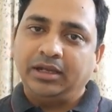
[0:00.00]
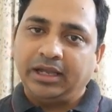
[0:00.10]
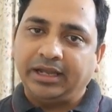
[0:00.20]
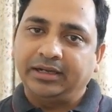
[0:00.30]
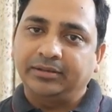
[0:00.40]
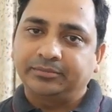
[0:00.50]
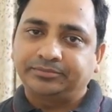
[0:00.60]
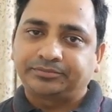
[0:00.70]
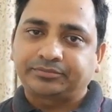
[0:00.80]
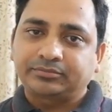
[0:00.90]
and
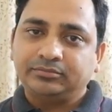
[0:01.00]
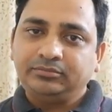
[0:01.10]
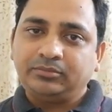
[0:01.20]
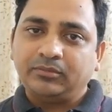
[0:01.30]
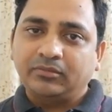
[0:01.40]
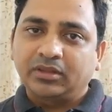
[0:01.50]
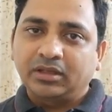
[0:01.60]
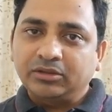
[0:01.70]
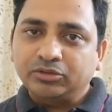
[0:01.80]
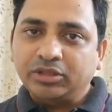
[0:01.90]

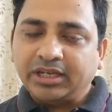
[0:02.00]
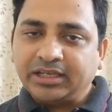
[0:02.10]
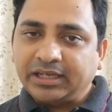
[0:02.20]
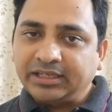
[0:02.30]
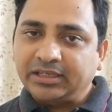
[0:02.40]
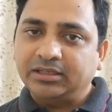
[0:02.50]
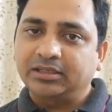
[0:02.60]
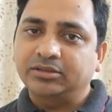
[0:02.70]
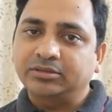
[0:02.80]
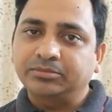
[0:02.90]
so that I
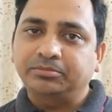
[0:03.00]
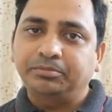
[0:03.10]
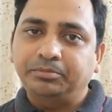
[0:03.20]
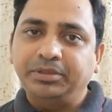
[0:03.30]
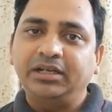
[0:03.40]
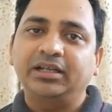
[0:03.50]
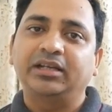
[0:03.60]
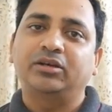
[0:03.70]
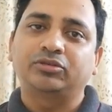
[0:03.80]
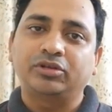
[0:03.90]
can build
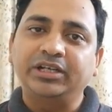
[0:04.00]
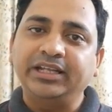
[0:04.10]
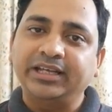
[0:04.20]
an authority.